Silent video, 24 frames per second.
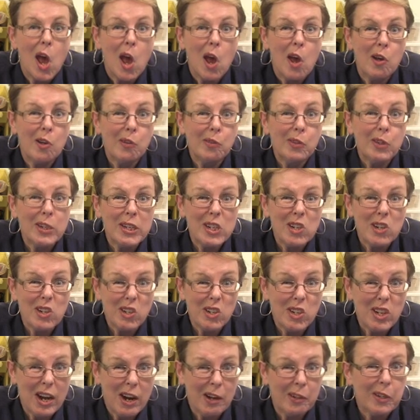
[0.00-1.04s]
Over in our
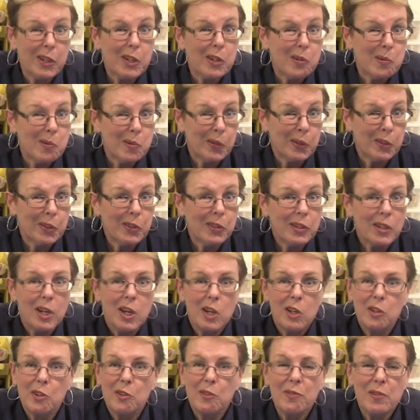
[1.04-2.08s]
charity corner,
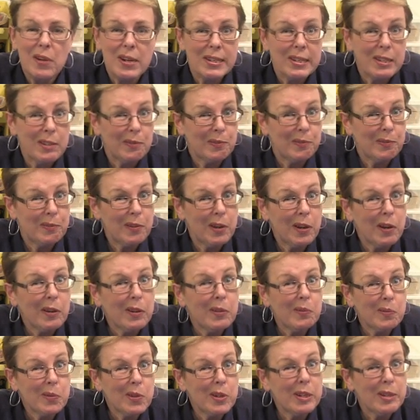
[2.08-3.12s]
you'll find some very
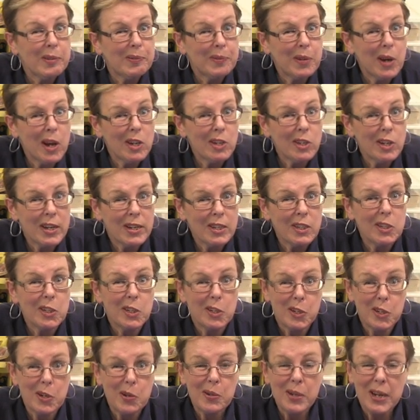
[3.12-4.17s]
worthy projects to
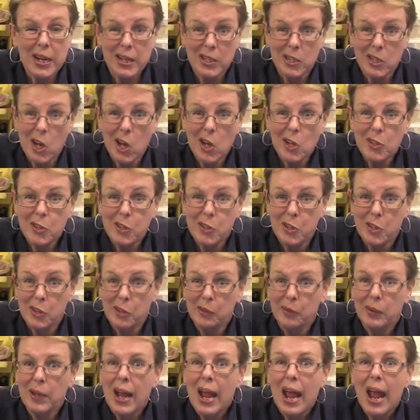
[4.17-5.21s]
donate dolls
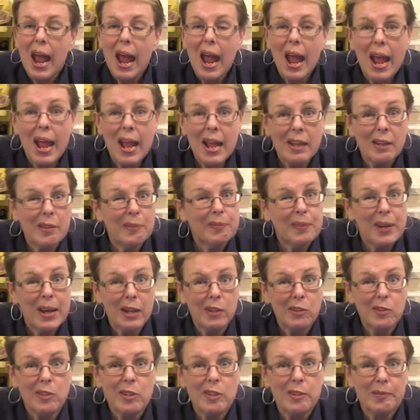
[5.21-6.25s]
to and the
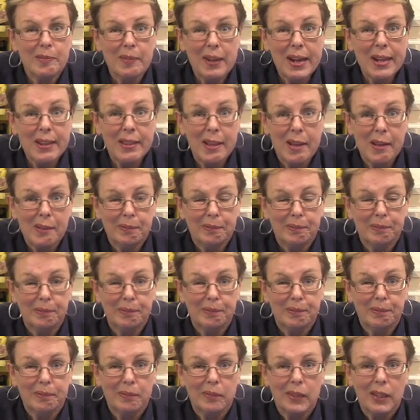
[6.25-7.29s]
patterns to make them.
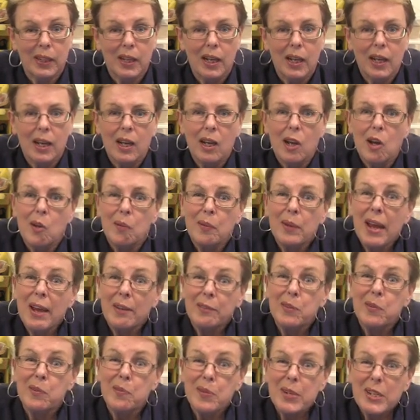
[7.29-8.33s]
We have
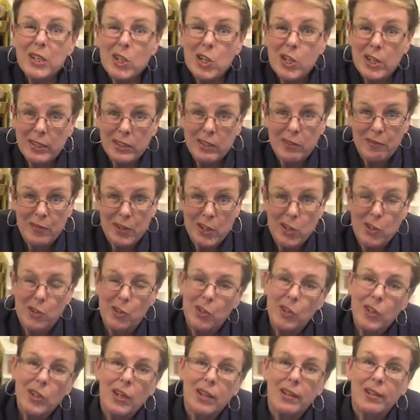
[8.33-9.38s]
a wish list
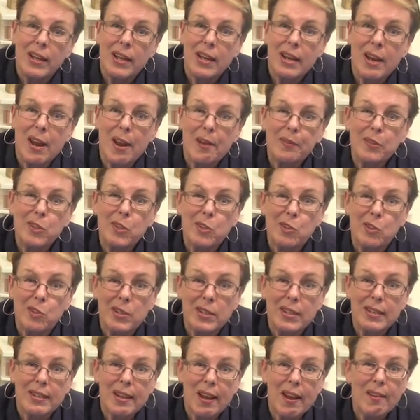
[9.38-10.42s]
feature that enables you to
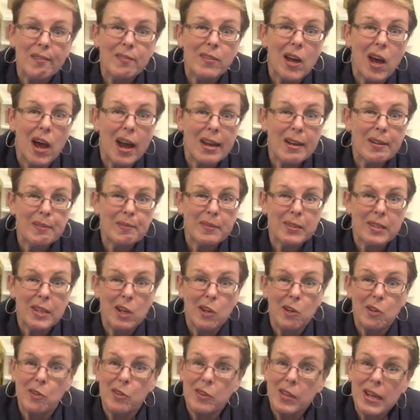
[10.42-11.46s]
save the items
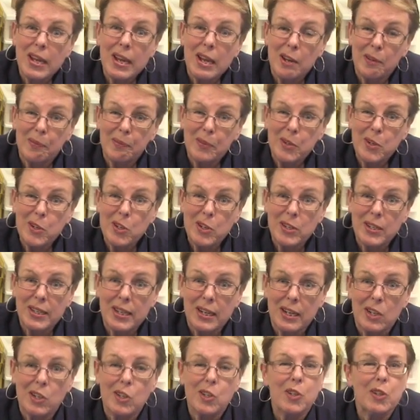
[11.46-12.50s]
that you're thinking of
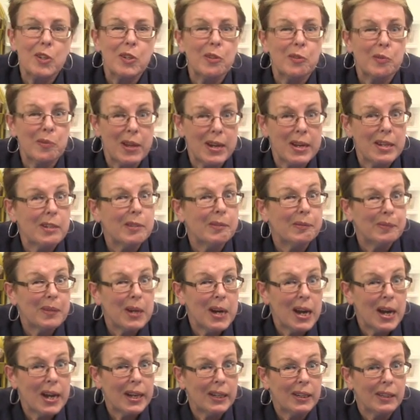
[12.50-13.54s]
purchasing until you're ready to
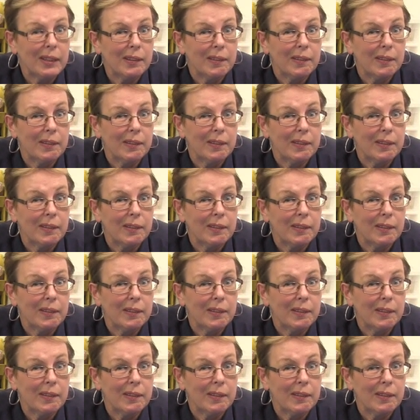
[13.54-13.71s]
buy.